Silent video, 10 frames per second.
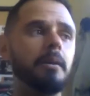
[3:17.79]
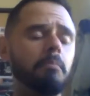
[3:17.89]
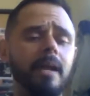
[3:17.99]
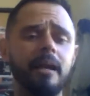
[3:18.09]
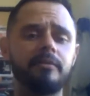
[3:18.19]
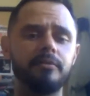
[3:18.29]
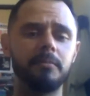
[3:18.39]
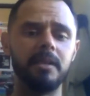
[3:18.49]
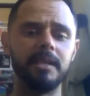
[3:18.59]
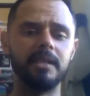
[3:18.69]
black
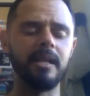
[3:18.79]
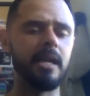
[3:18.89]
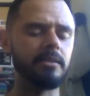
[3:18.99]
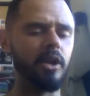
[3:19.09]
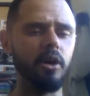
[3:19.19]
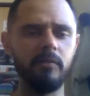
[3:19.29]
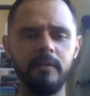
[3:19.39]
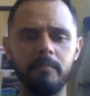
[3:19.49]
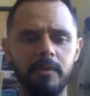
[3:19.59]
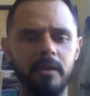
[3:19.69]
tourmaline, has all of
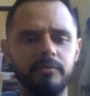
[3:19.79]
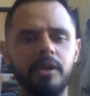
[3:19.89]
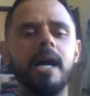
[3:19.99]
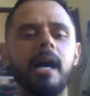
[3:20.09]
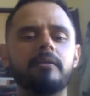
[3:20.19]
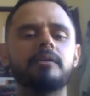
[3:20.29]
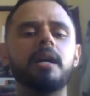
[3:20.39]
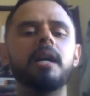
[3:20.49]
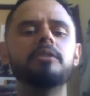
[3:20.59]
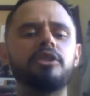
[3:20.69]
them around your house.
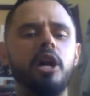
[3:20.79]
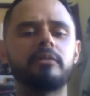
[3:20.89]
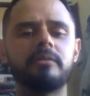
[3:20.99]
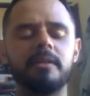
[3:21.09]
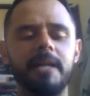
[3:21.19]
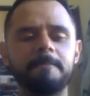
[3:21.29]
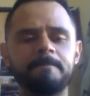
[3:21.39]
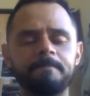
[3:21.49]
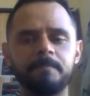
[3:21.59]
Talk to them.